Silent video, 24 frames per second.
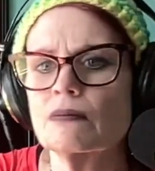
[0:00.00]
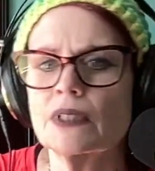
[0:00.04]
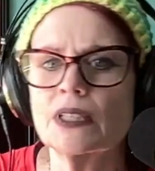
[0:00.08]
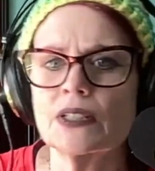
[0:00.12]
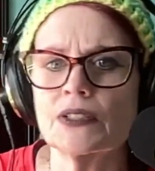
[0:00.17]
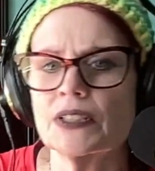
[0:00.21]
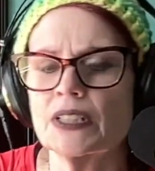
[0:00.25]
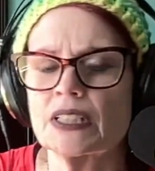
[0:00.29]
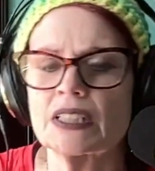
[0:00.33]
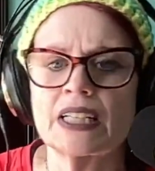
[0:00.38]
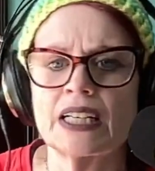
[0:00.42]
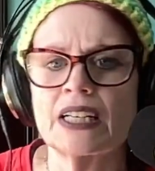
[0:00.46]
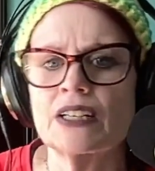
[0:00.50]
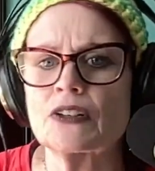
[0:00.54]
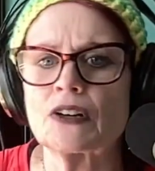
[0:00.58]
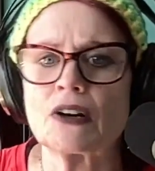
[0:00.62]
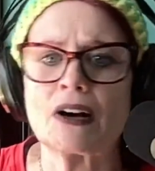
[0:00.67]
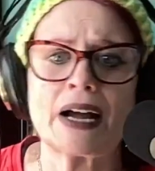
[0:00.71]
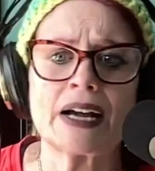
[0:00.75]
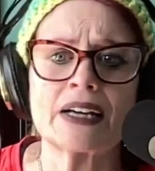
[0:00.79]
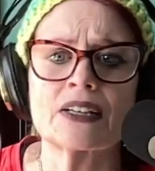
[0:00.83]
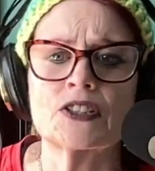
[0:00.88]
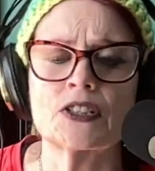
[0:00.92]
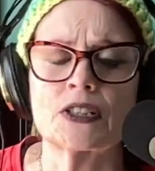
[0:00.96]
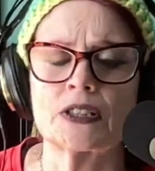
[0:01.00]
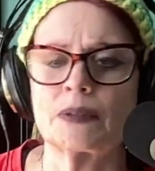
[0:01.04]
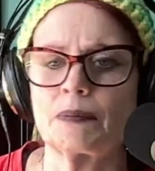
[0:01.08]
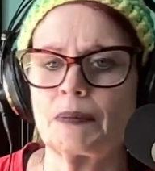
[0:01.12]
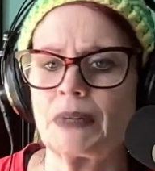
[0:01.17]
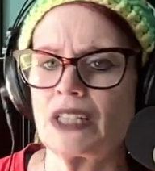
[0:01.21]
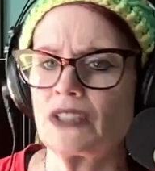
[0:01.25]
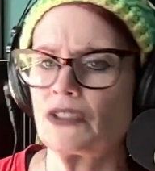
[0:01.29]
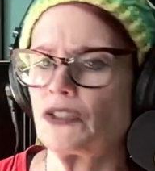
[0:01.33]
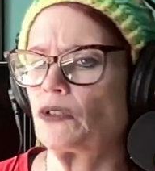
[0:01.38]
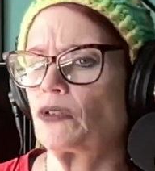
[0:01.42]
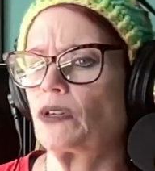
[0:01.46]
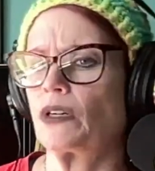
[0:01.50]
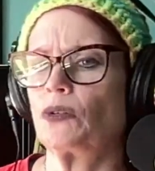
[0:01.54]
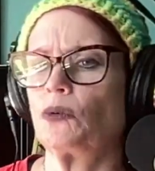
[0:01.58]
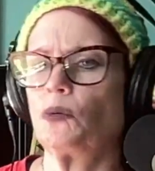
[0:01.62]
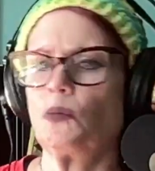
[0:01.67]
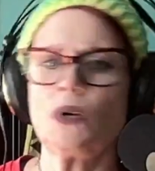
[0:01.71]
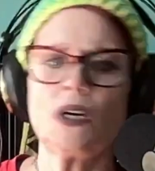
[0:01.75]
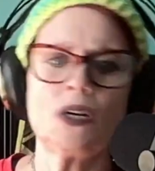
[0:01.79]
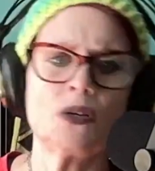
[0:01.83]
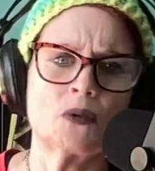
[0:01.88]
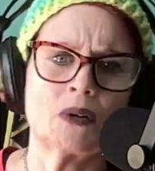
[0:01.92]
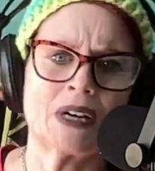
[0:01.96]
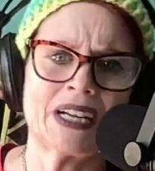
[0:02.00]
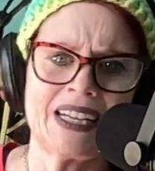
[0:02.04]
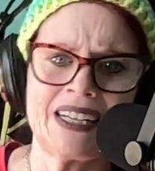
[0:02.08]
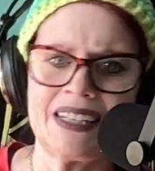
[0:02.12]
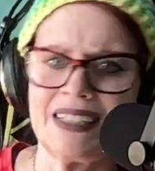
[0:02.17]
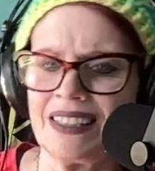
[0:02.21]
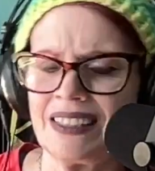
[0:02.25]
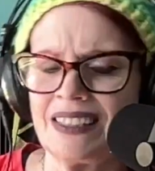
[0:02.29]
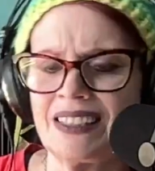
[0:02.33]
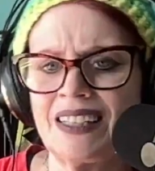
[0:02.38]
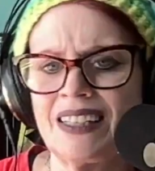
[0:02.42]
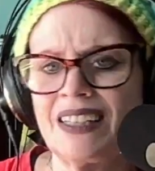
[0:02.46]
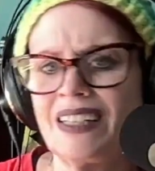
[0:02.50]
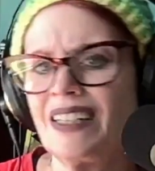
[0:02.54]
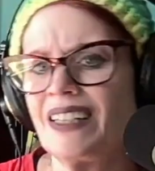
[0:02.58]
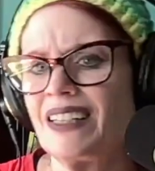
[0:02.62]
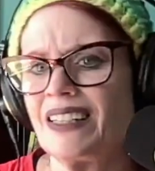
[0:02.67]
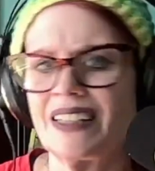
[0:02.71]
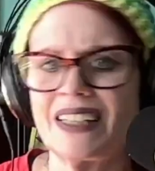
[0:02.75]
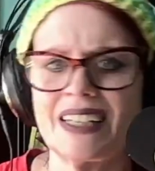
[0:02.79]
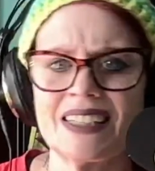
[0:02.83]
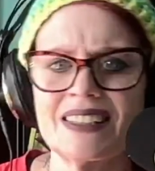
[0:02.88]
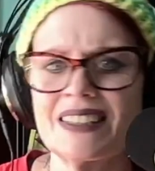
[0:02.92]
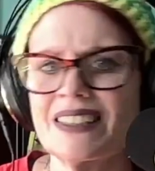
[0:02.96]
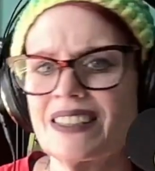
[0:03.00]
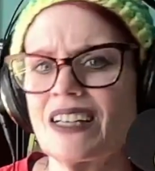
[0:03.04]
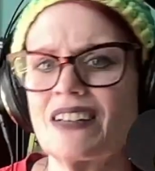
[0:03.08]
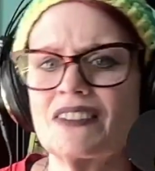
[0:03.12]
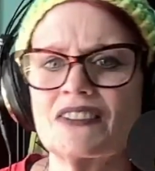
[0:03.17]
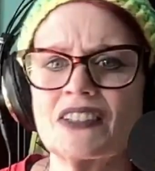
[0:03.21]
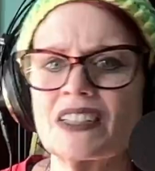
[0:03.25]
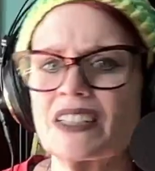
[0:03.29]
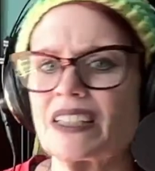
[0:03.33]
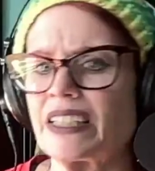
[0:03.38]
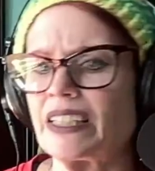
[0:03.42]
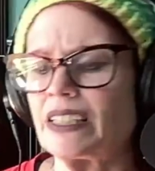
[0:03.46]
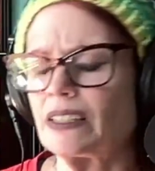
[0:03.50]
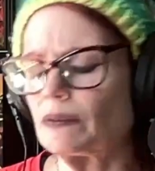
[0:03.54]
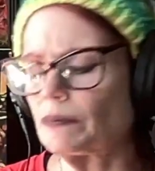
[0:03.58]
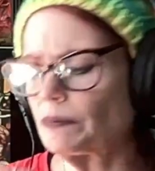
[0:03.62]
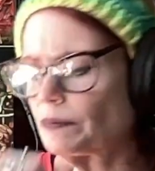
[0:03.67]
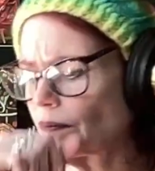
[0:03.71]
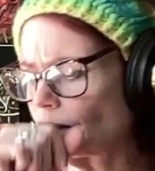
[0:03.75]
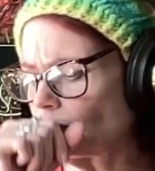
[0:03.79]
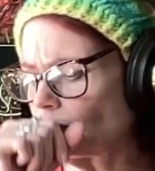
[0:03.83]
there's an interaction that makes you go, whoa, hey, that's not really.